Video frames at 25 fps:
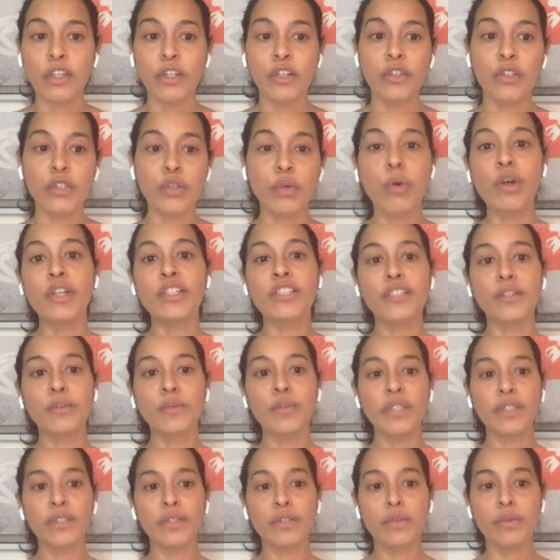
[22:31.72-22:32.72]
So what did
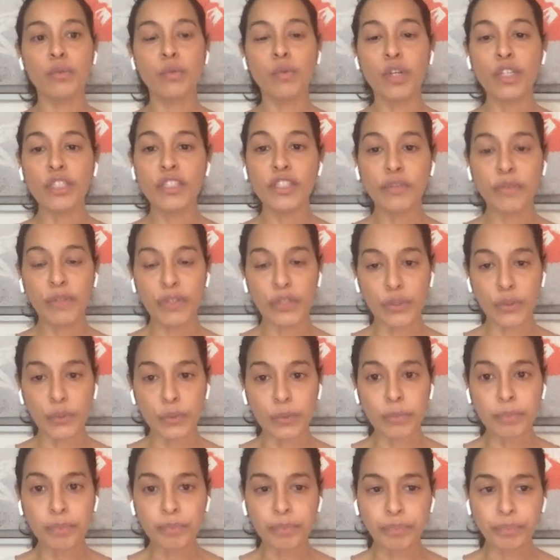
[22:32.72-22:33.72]
we do?